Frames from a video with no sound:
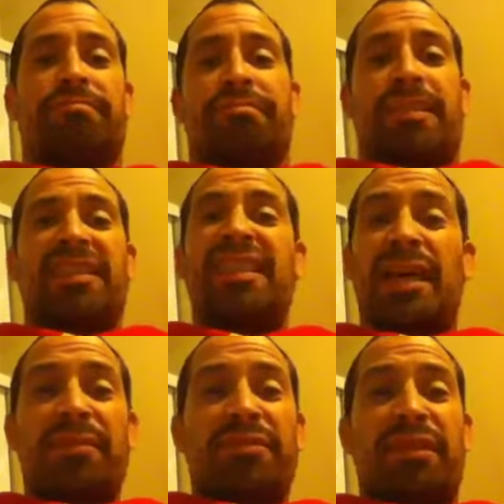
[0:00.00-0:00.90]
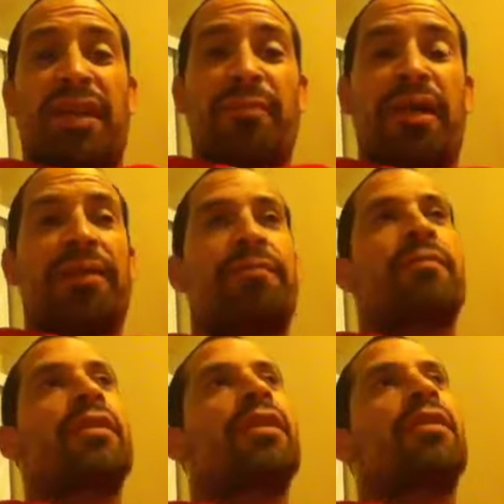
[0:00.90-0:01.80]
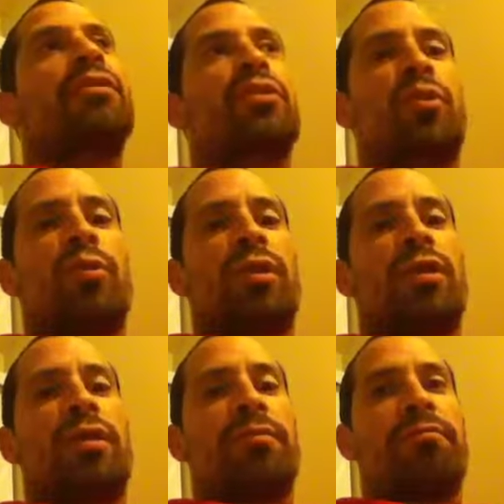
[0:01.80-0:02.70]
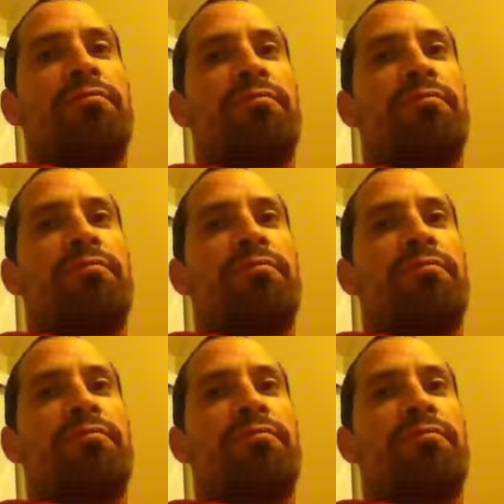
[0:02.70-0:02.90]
And time is flying by. So